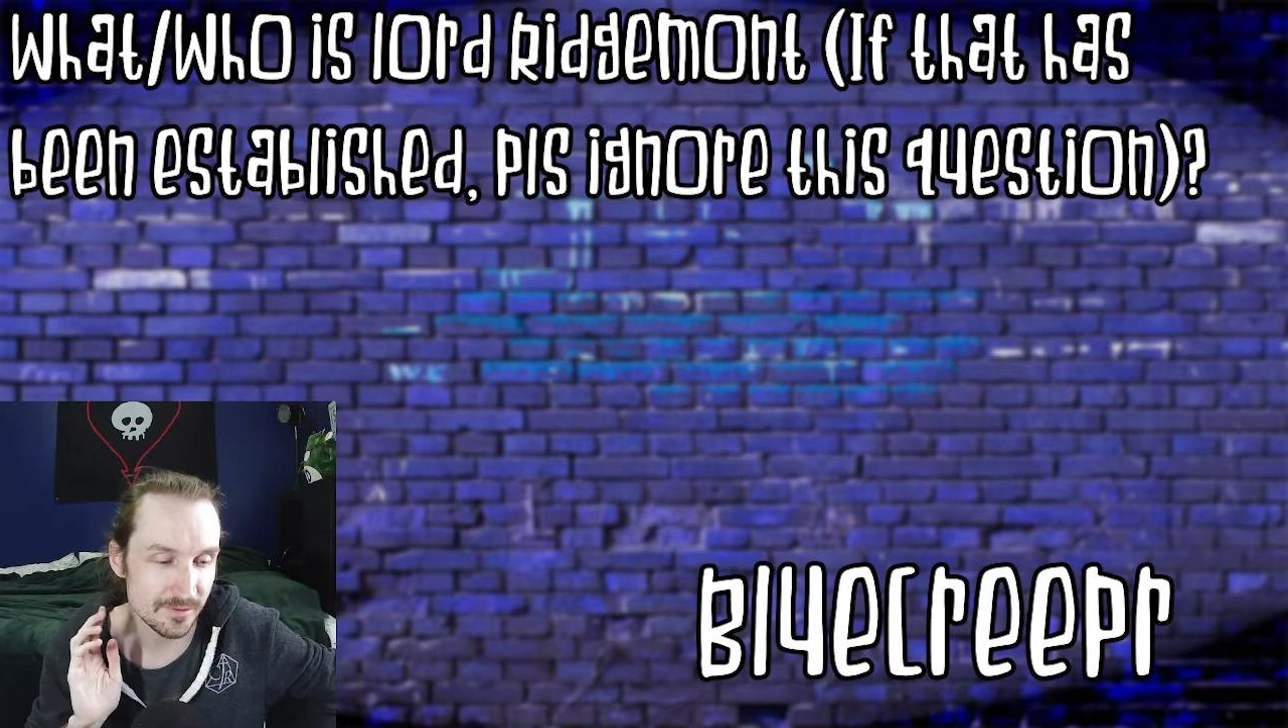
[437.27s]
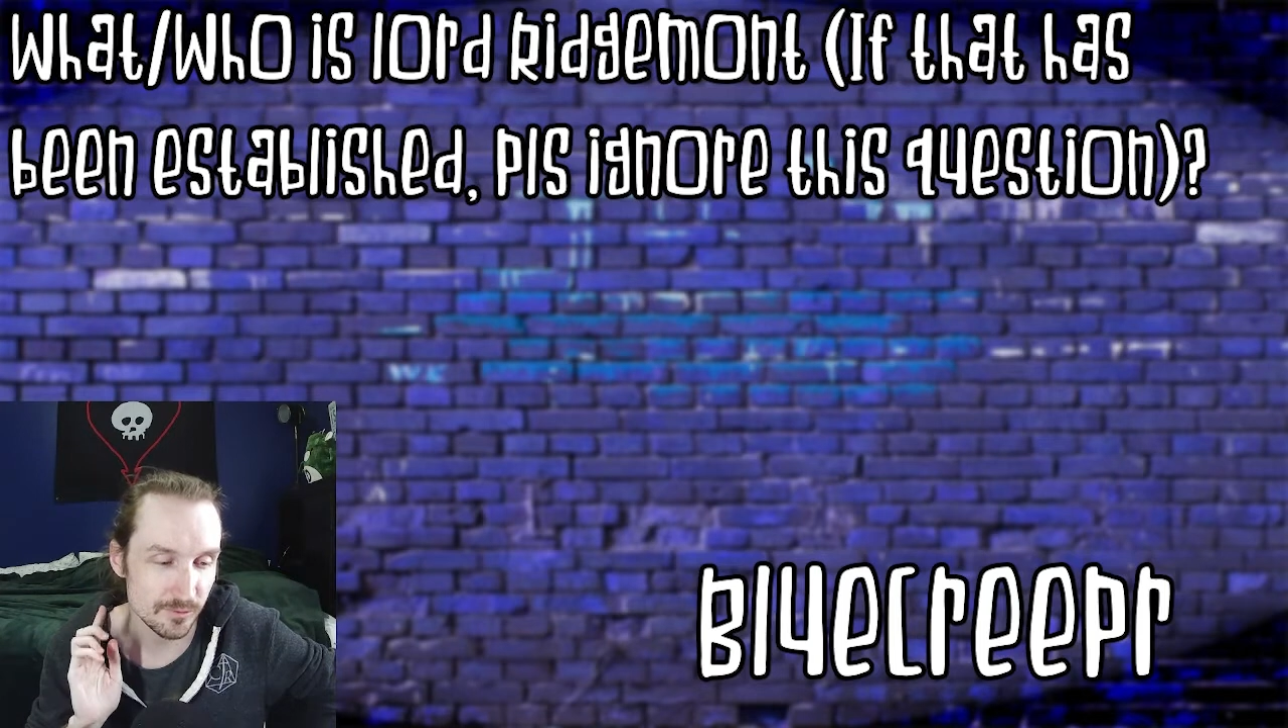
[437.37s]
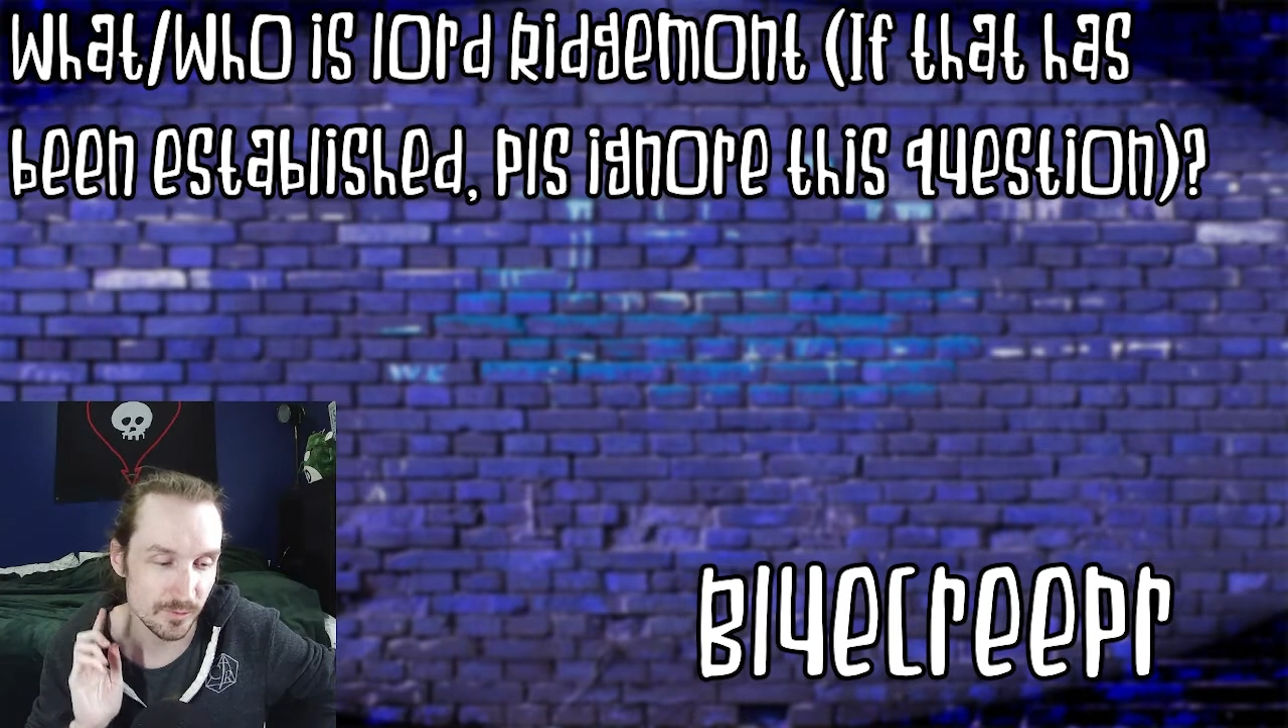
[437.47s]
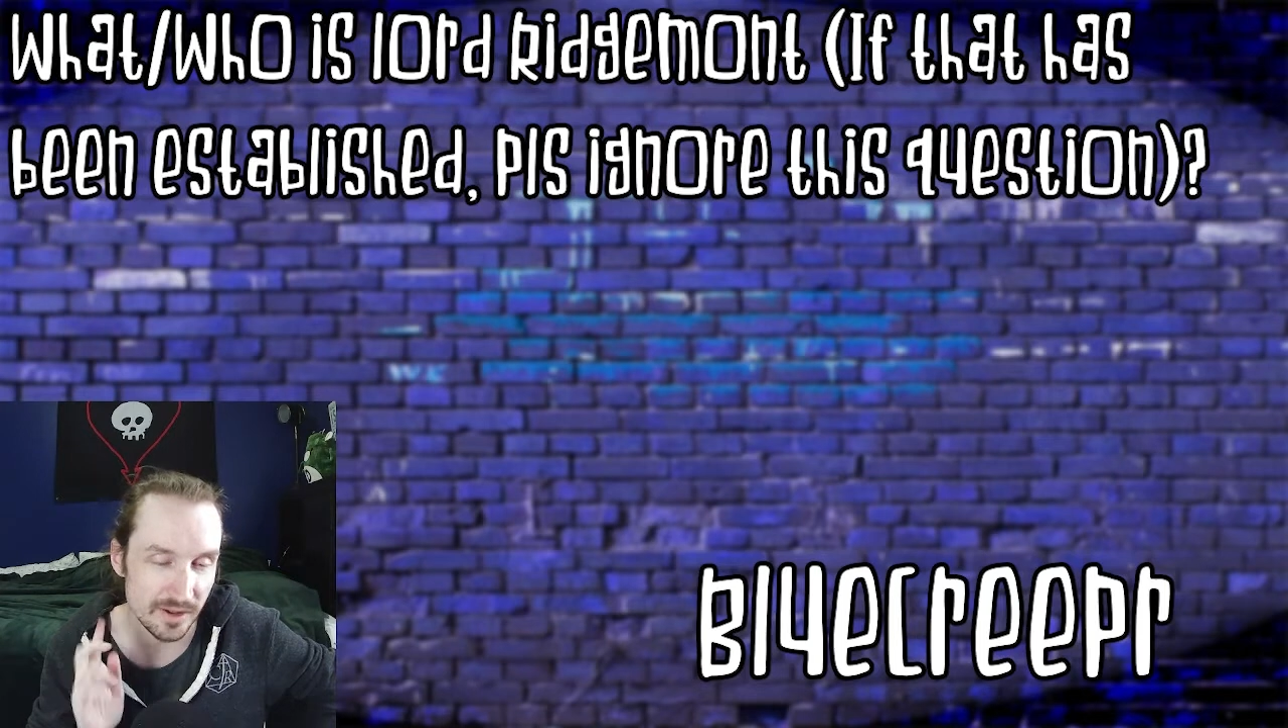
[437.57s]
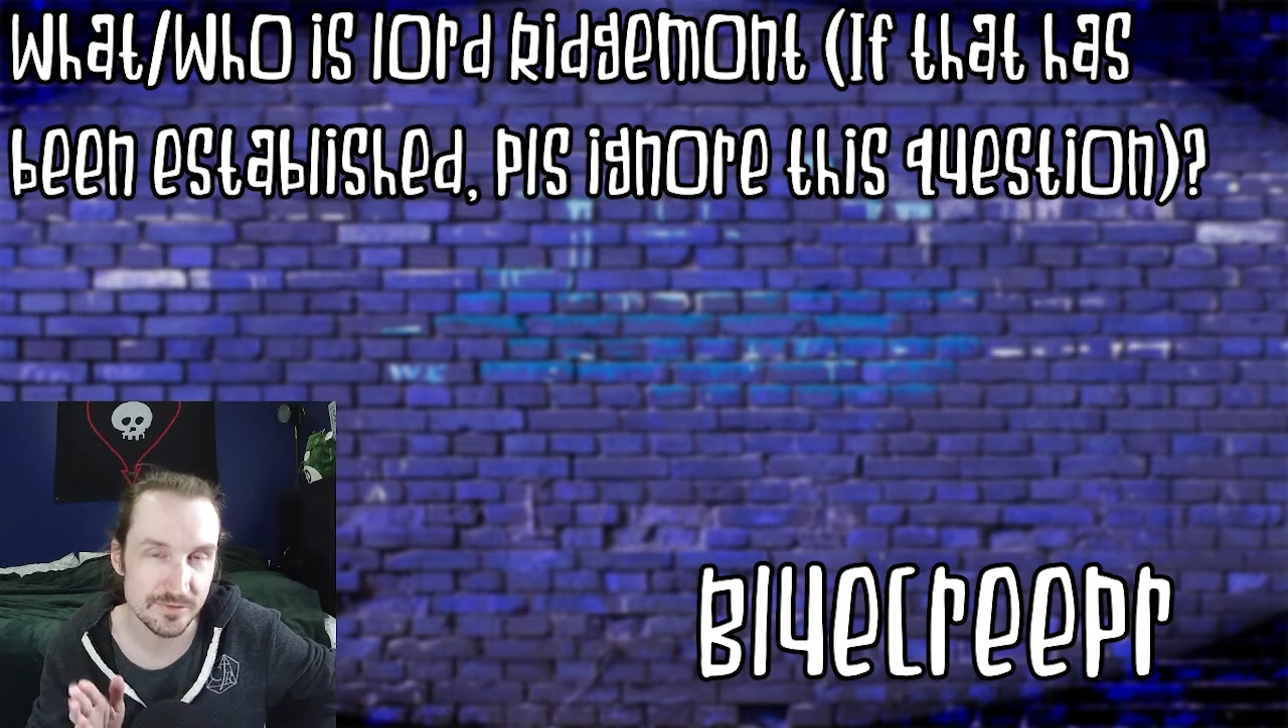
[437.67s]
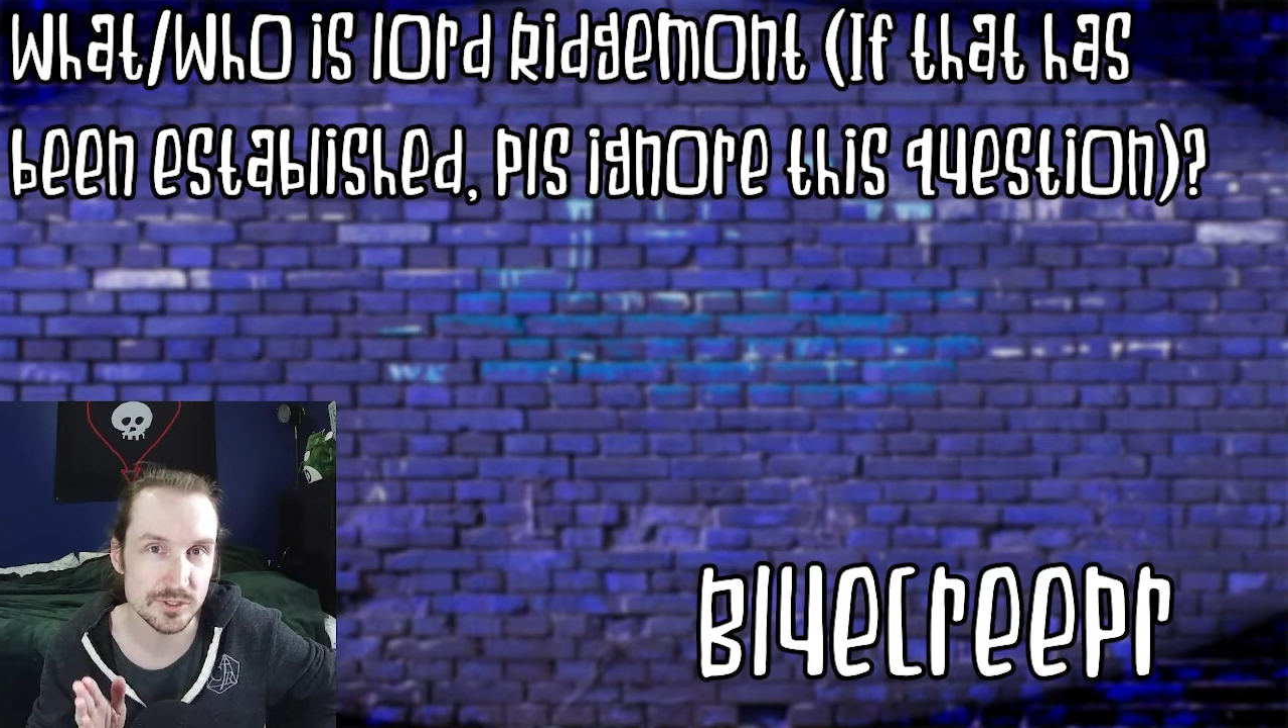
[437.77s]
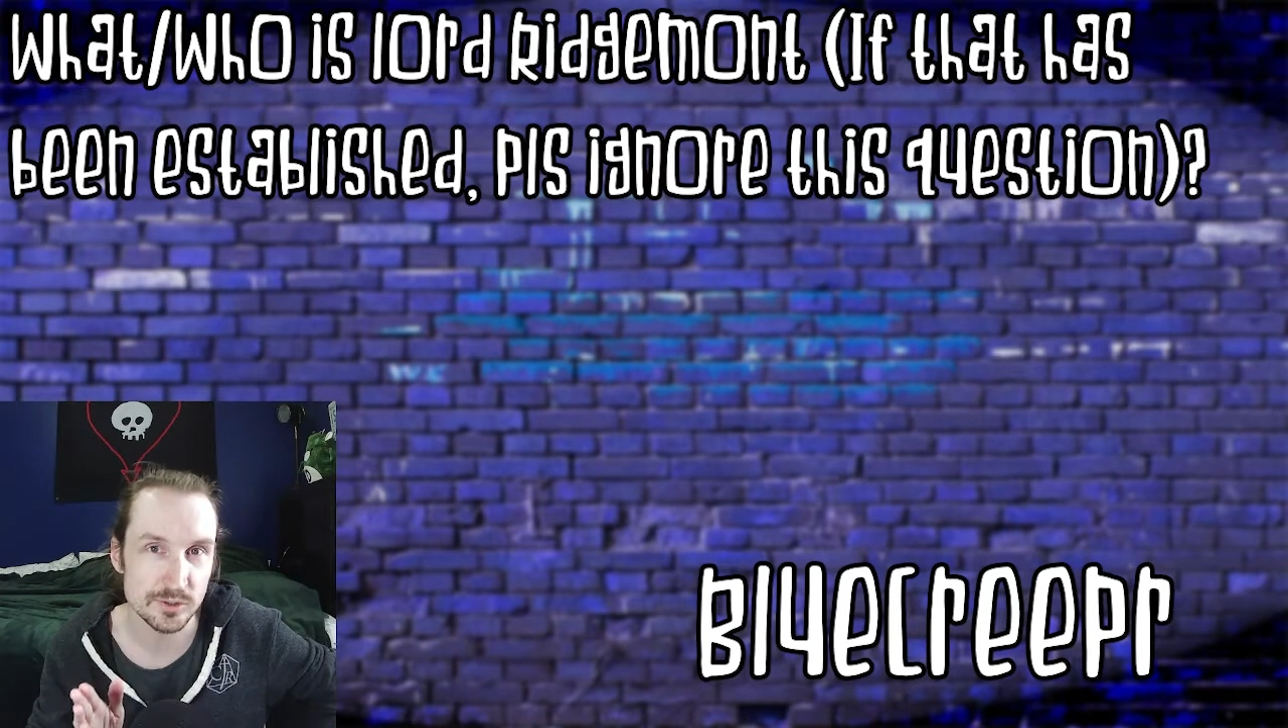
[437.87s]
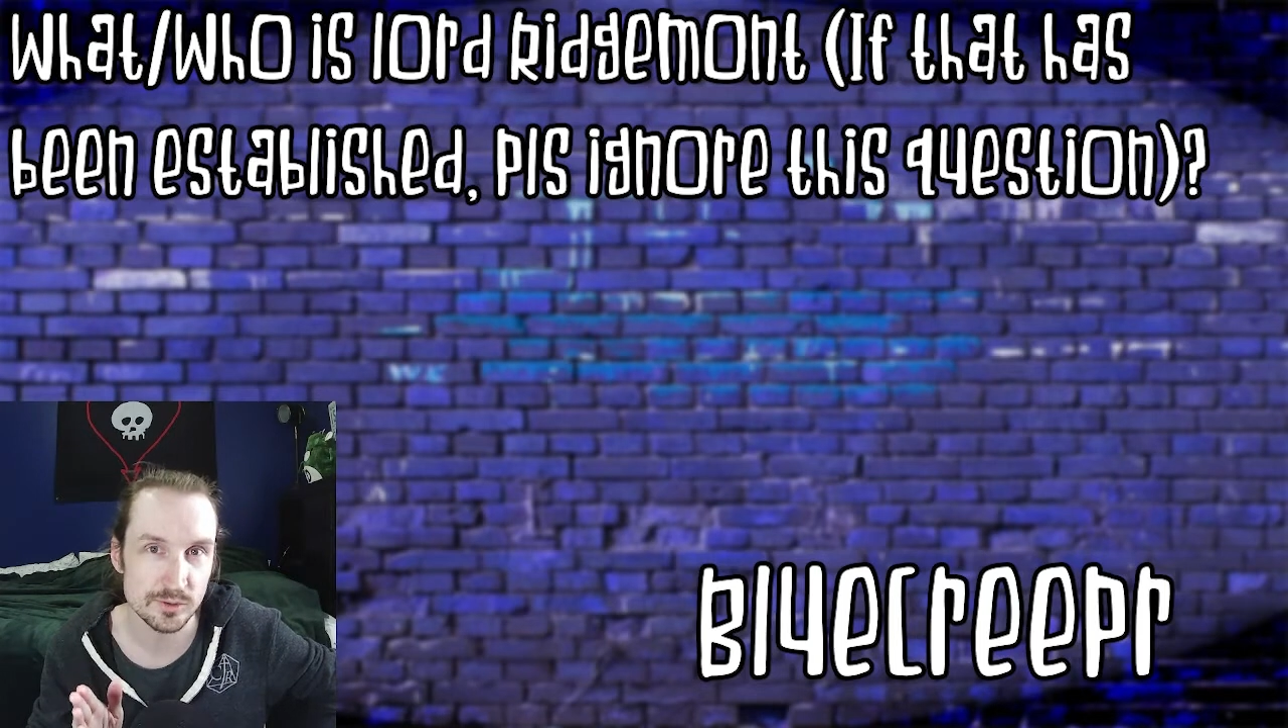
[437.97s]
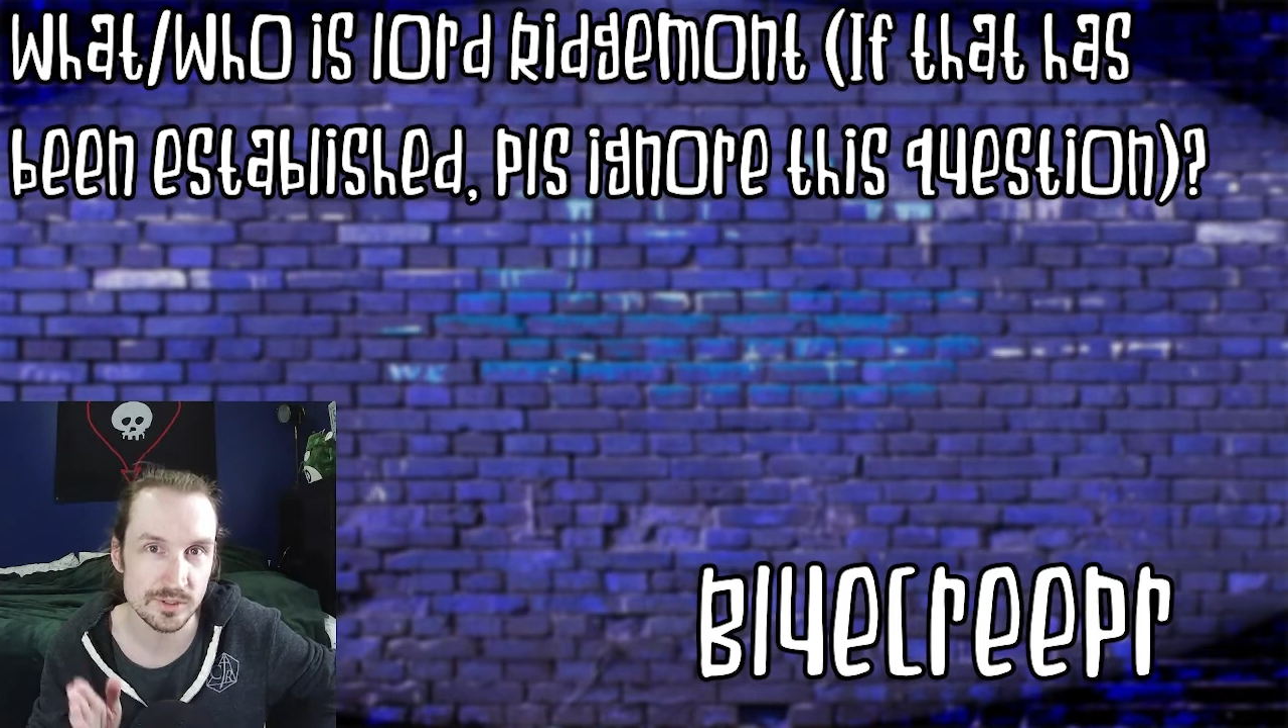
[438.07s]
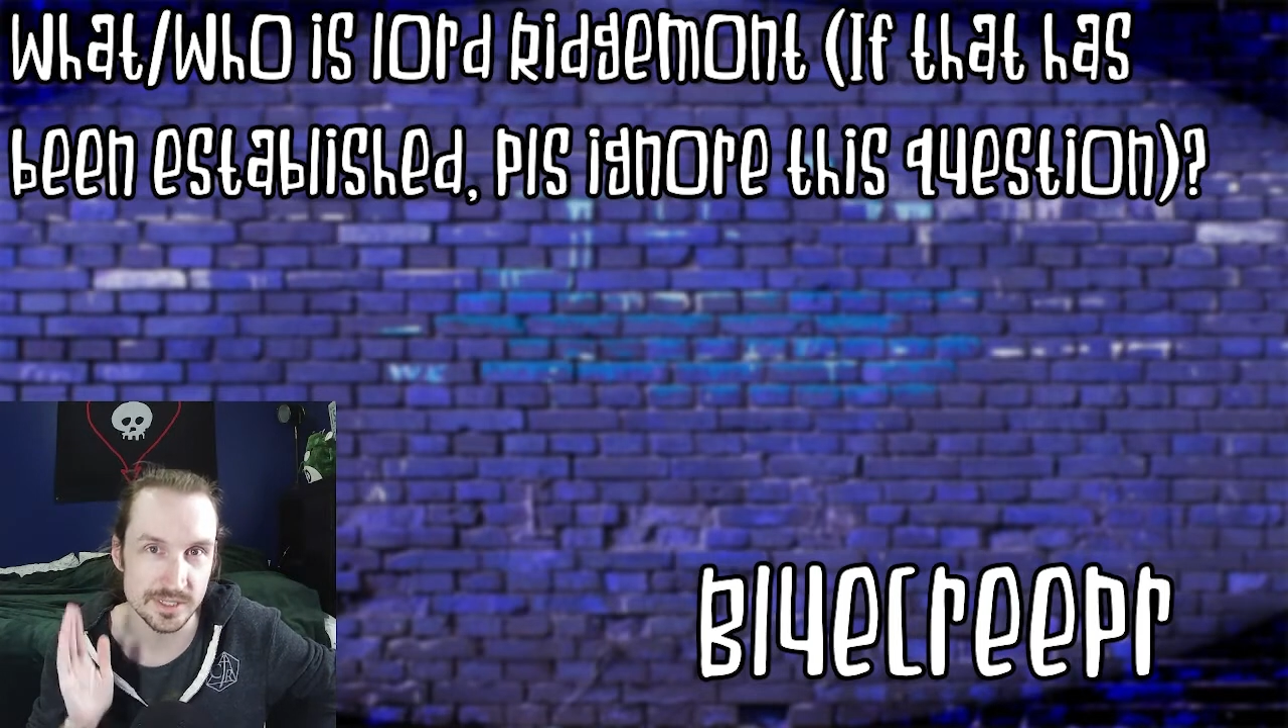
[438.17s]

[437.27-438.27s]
Refusul